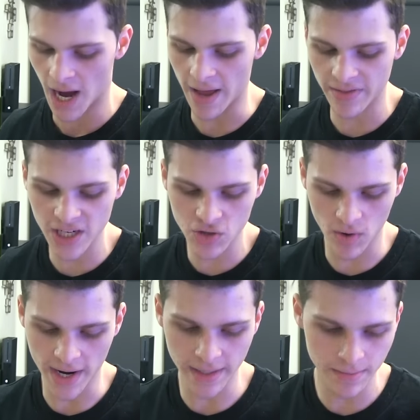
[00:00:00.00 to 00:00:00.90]
at this
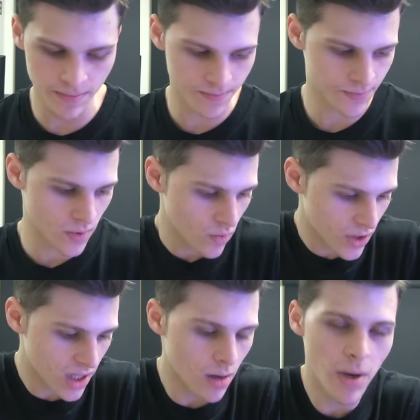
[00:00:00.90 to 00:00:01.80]
rate,
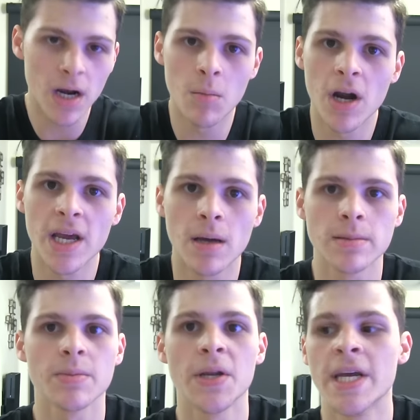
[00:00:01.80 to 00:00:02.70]
with the amount of money I'm
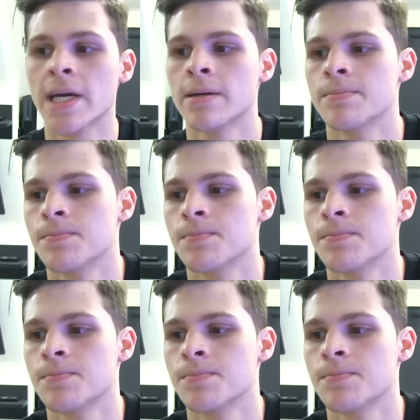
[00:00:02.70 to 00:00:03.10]
spending,